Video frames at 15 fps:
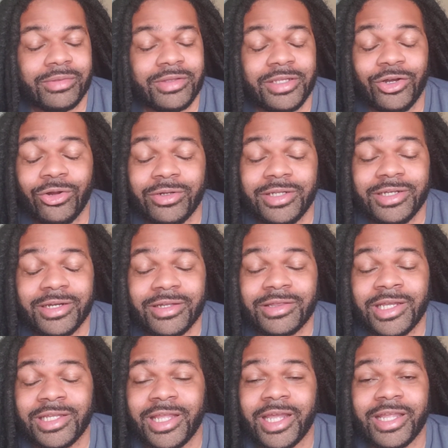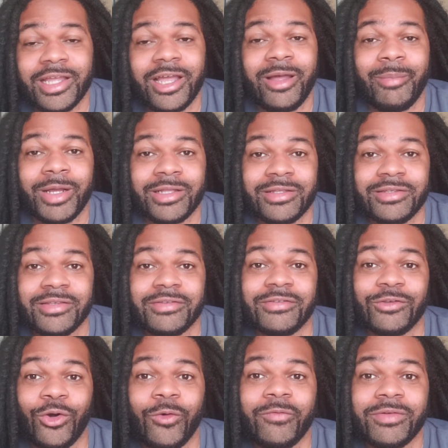The only good thing that can come out of this
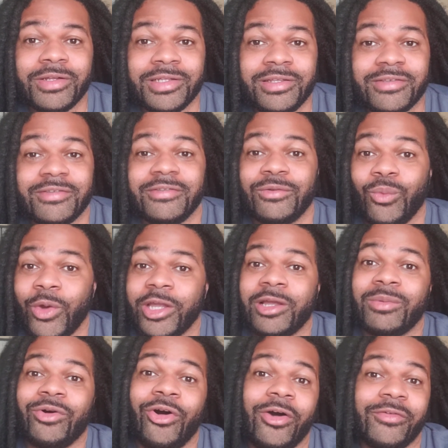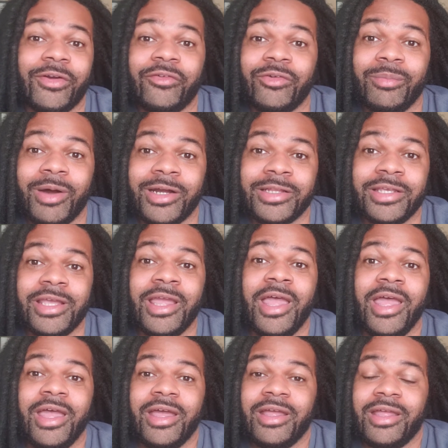is hopefully this is a wake-up call for everybody,
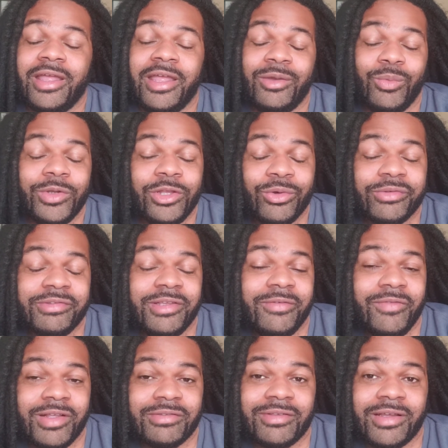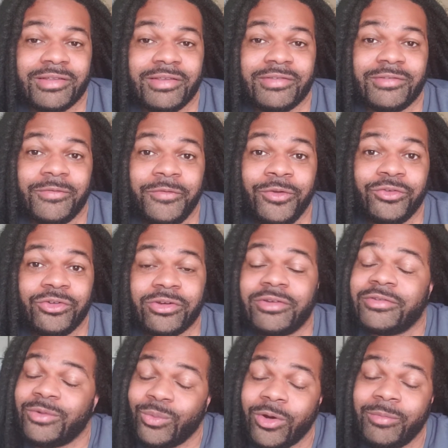and we don't see events like this in the future,
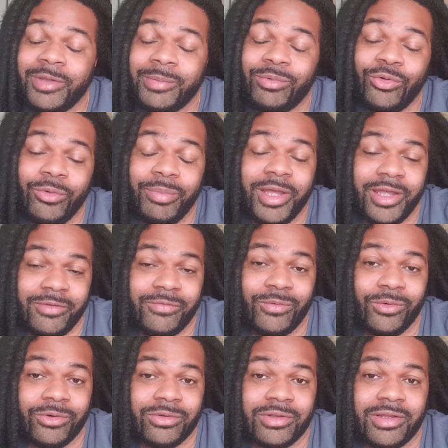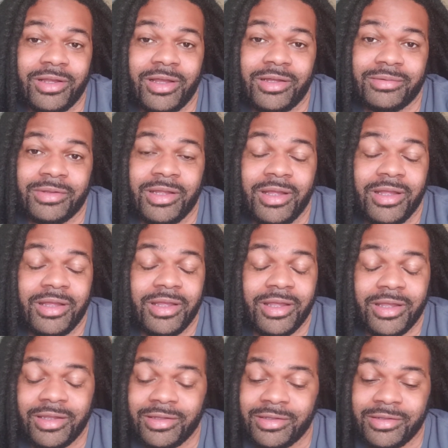because there were people who paid for it,
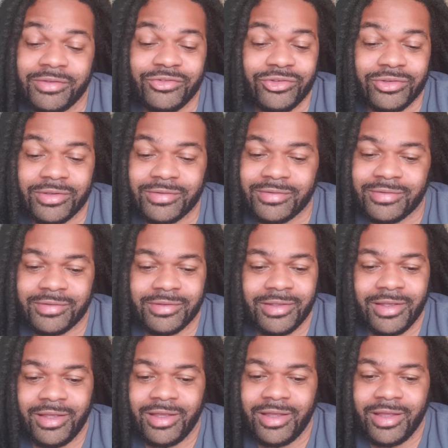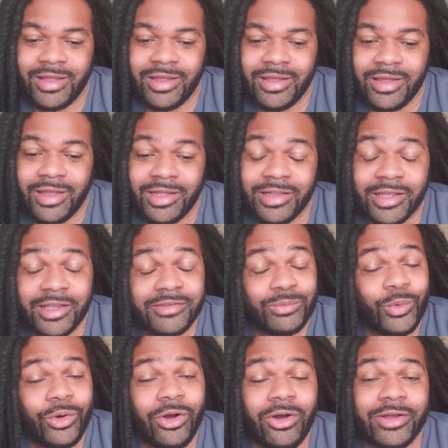and it's just, and I
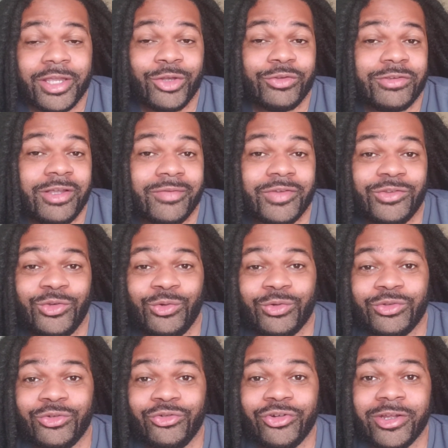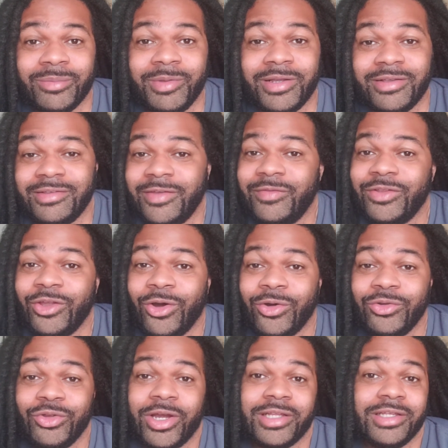guess we're all guilty of it to a degree, because even
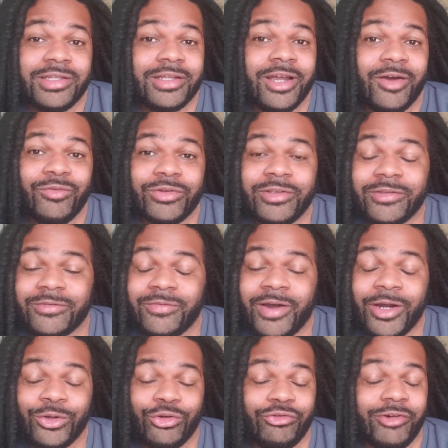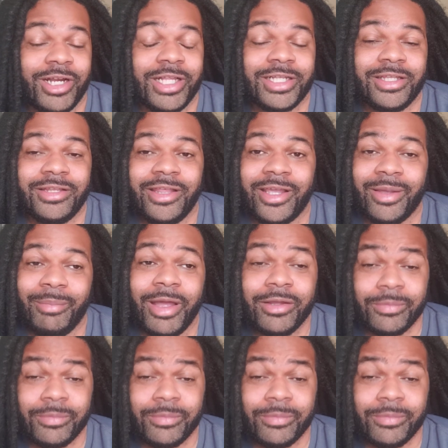though I didn't cover this fight or write anything